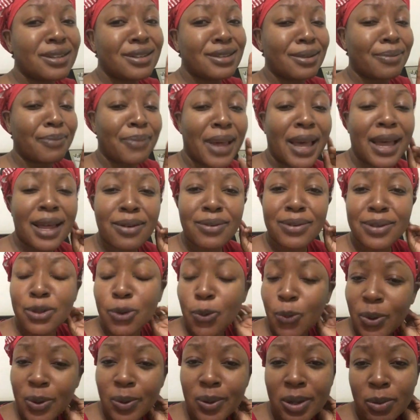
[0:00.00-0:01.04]
the bed, we
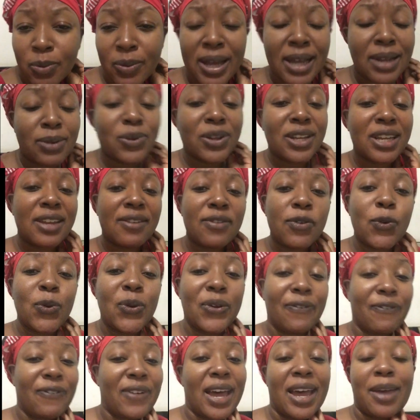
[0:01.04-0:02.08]
talk what we want, we give you
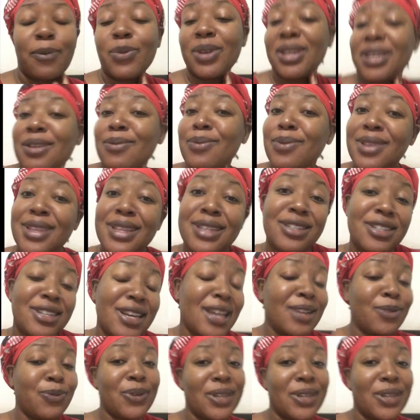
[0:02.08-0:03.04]
a vibe, we give you the chat,